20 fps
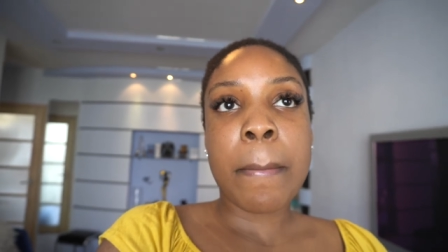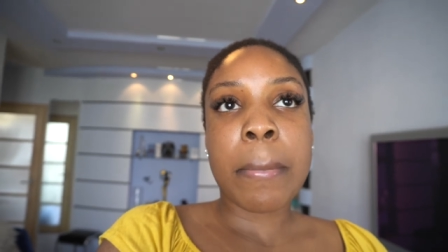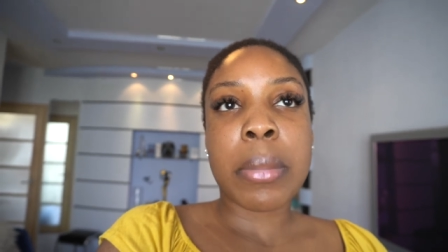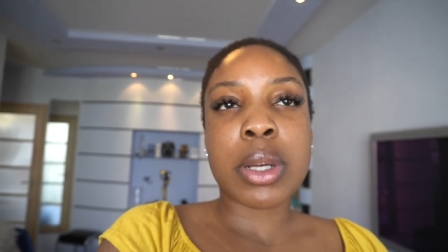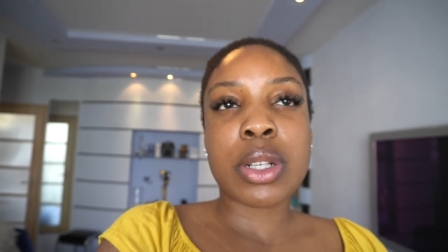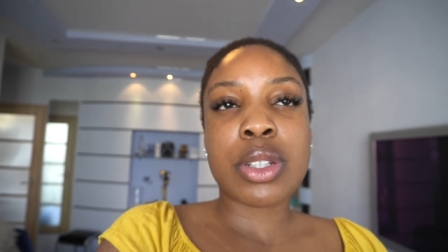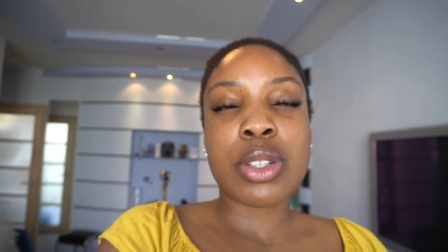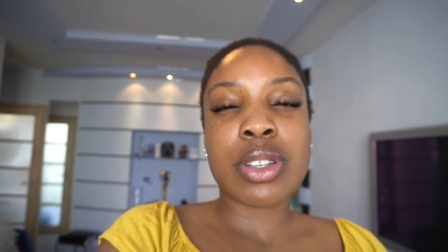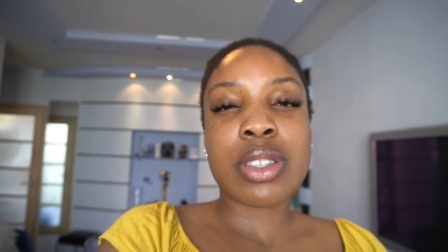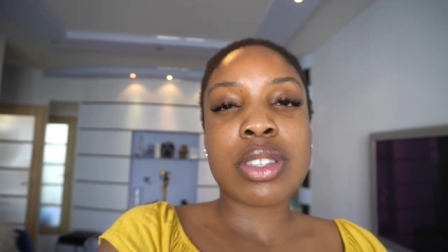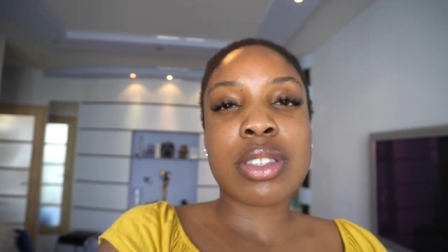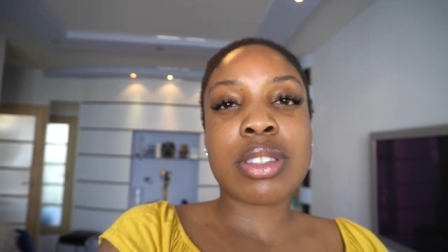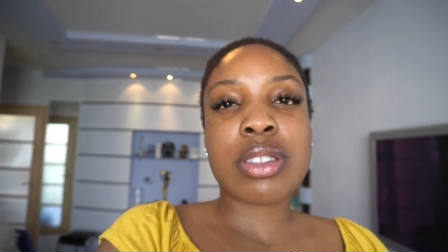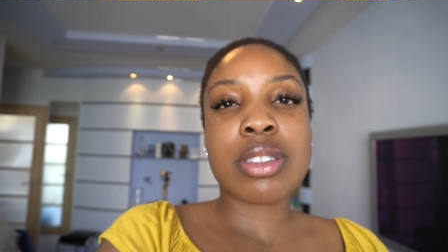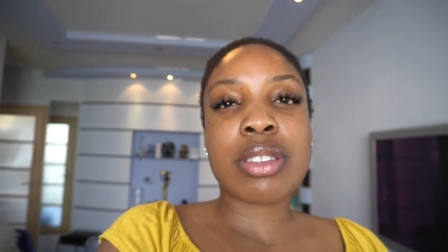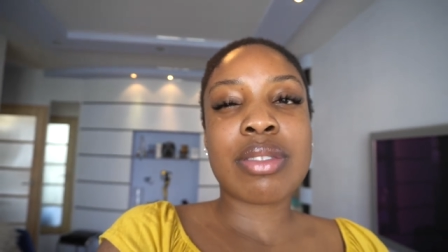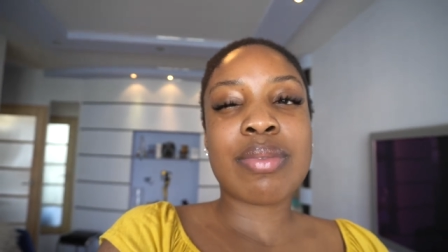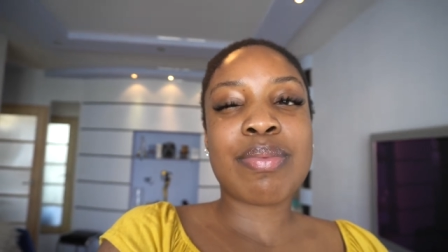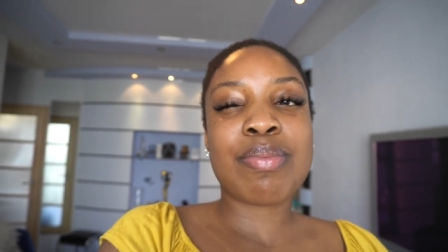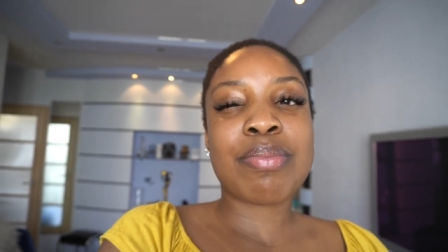but
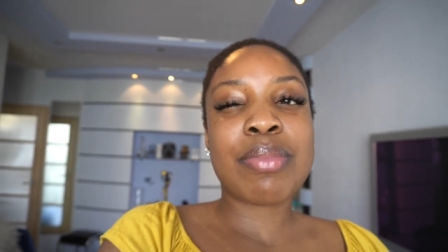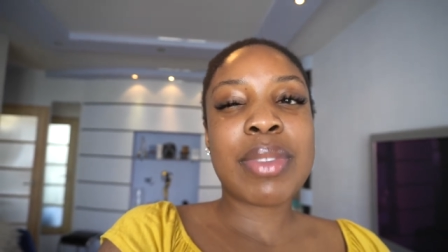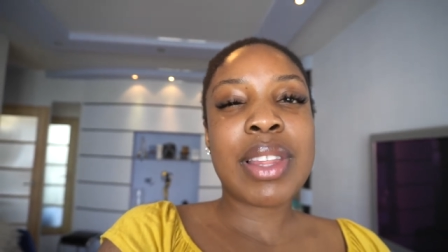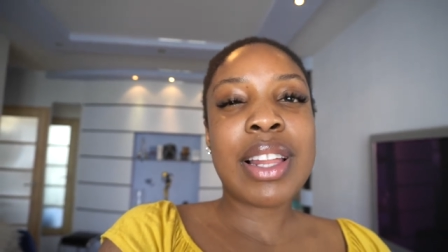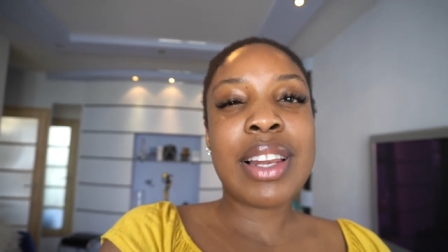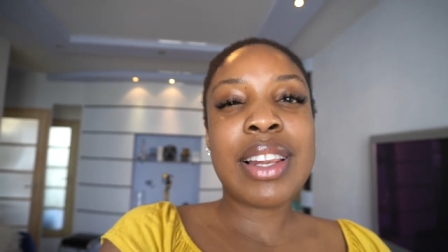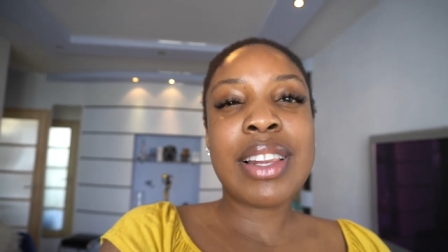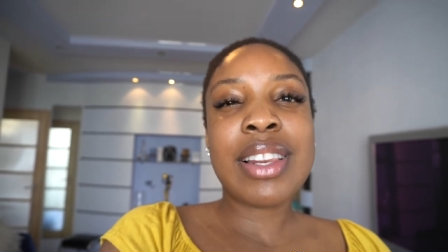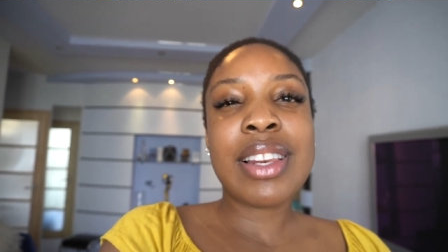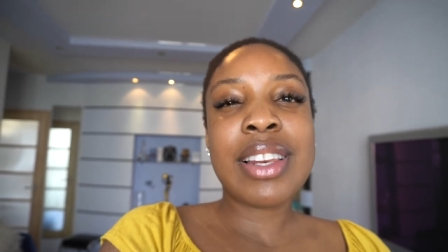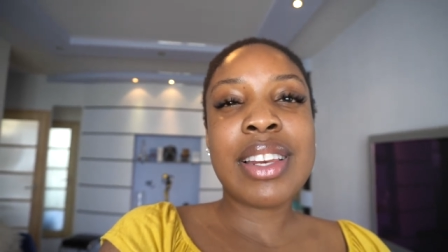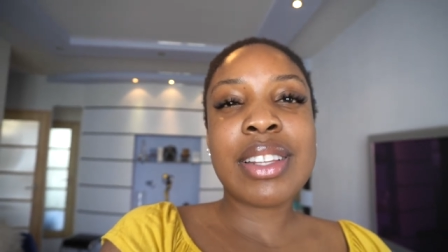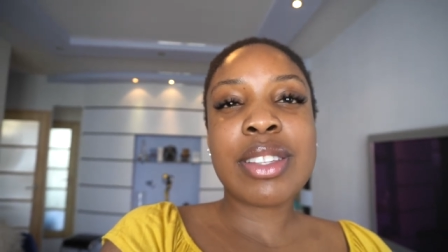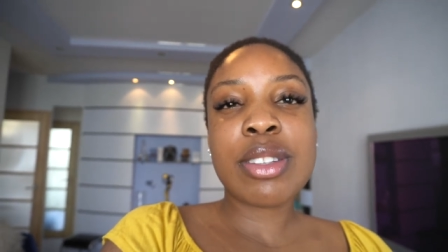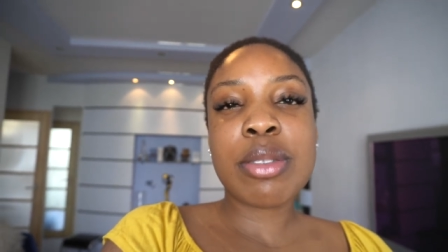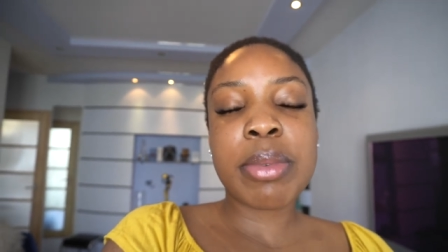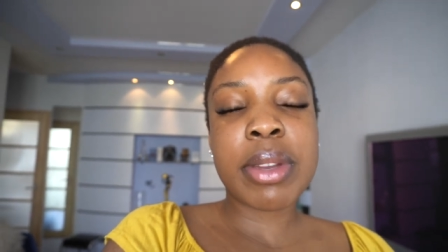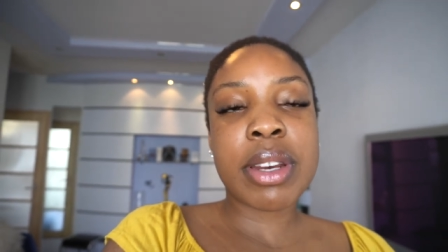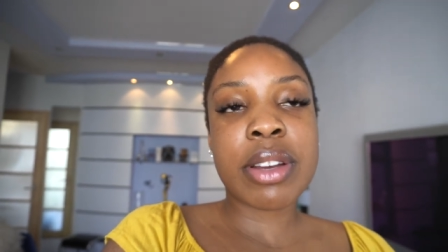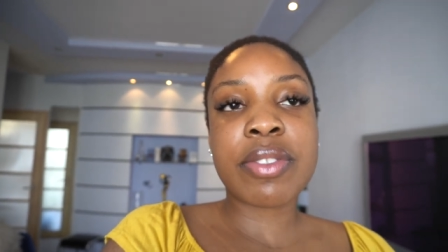just a
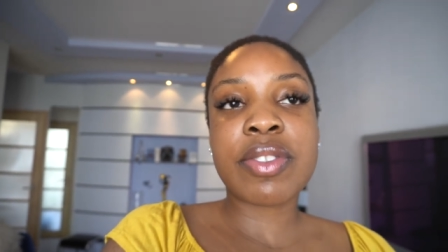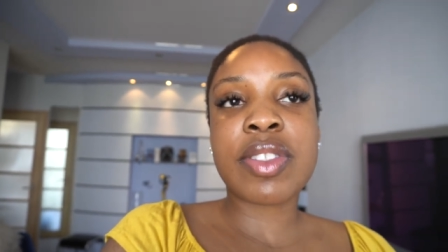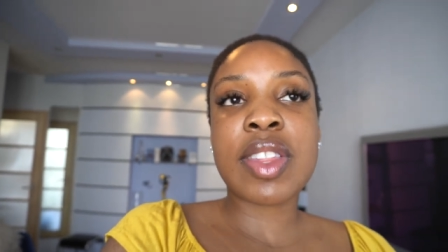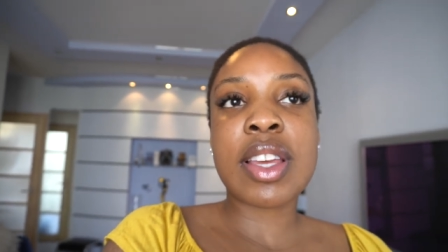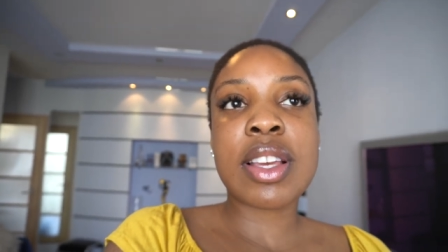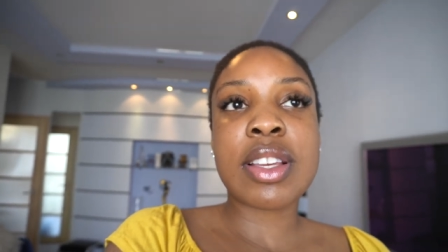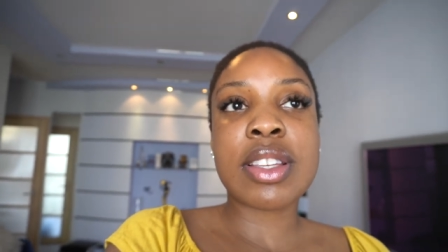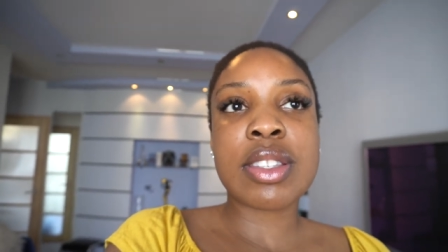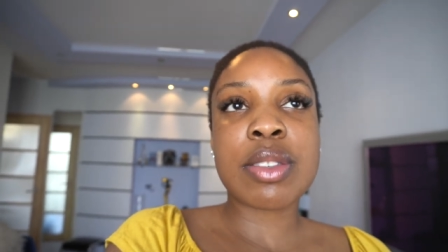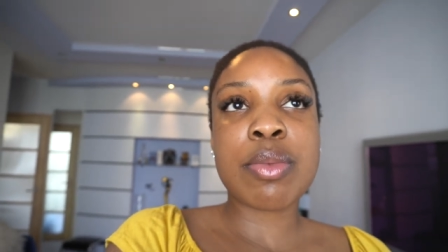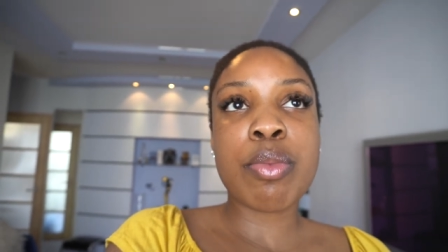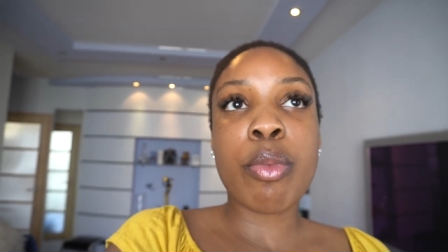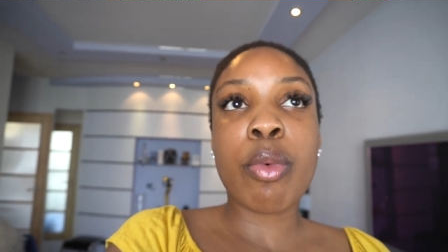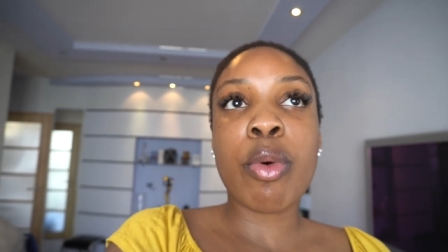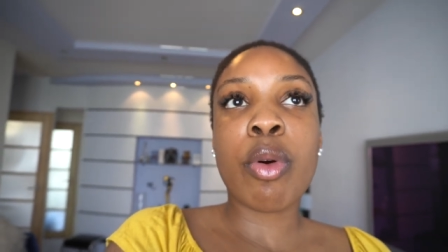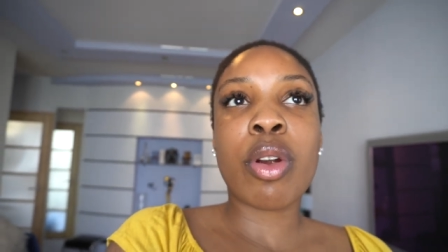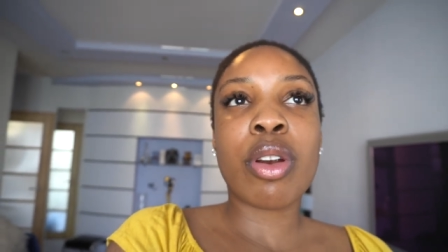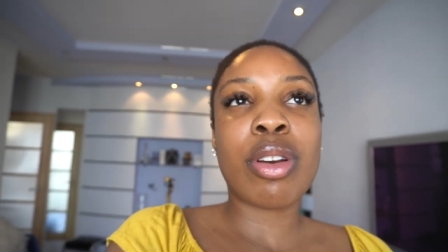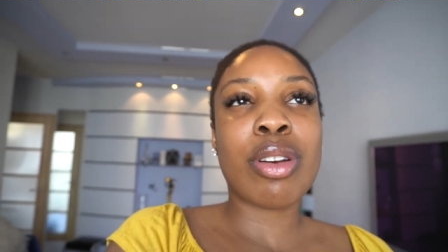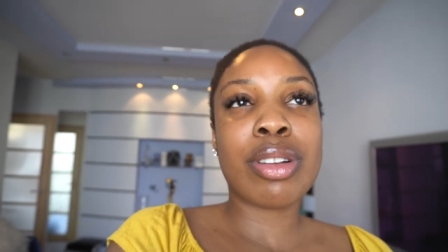little bit of things
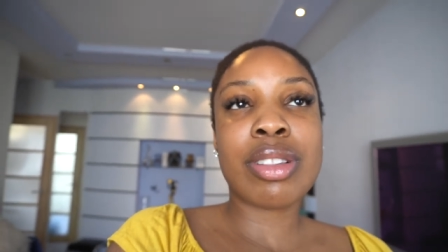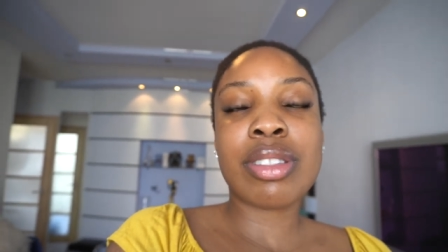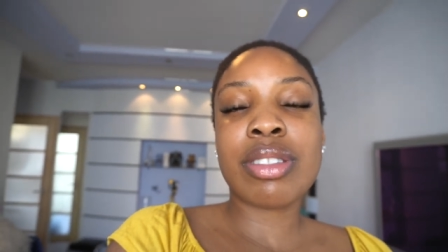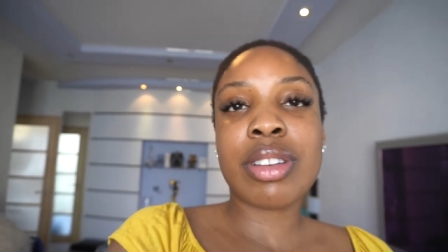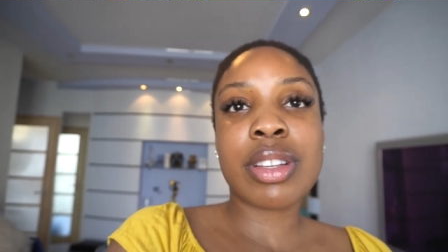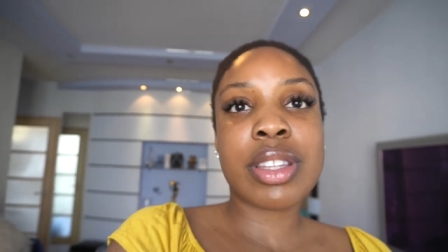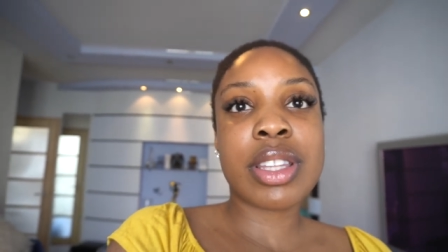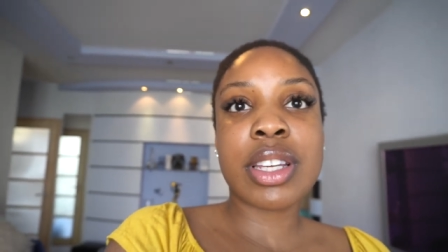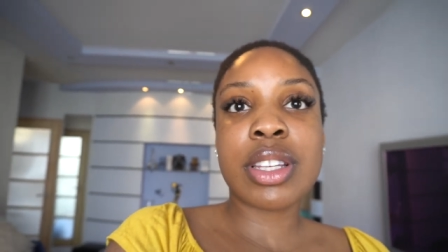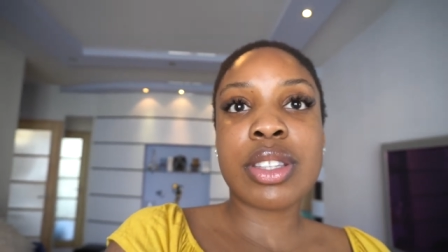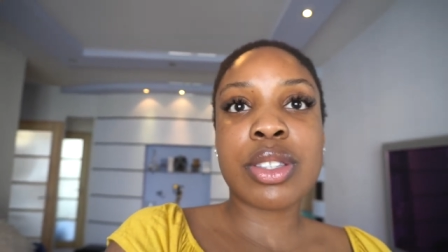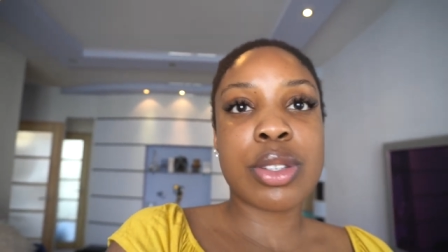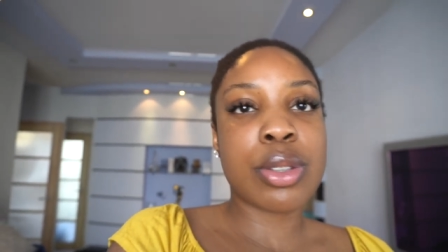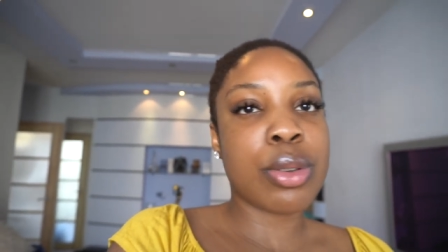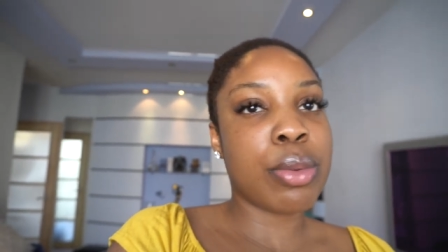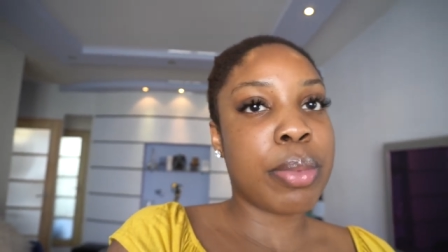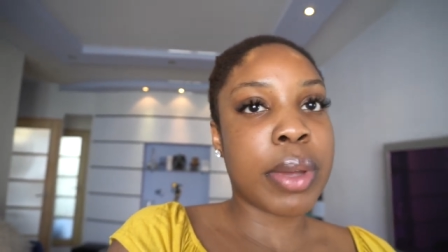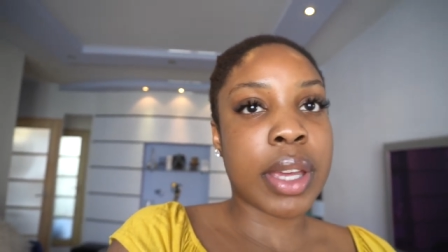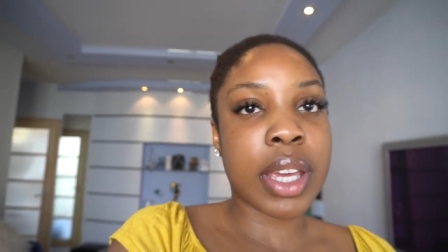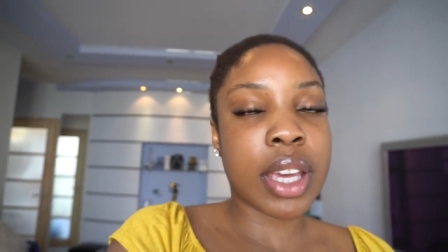more not nothing
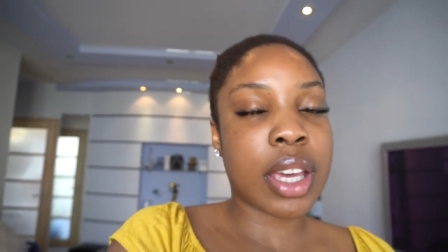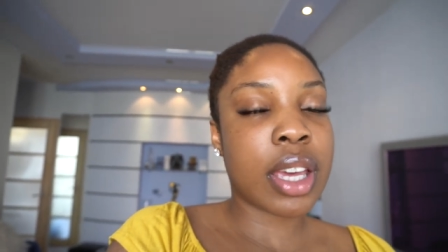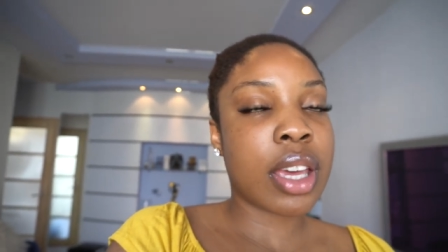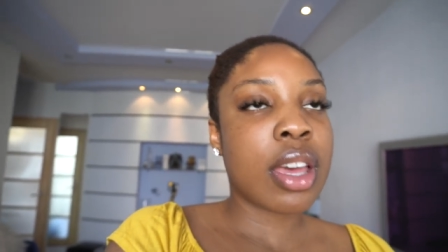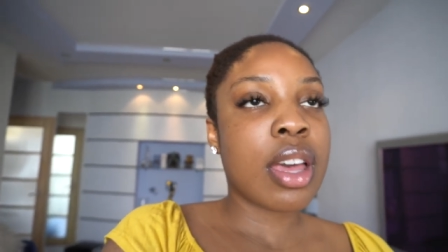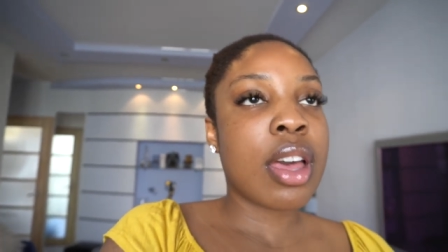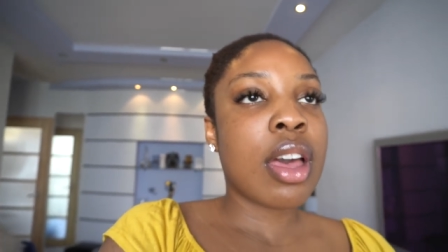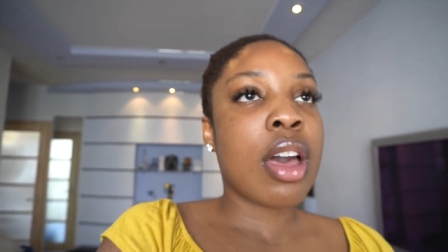too big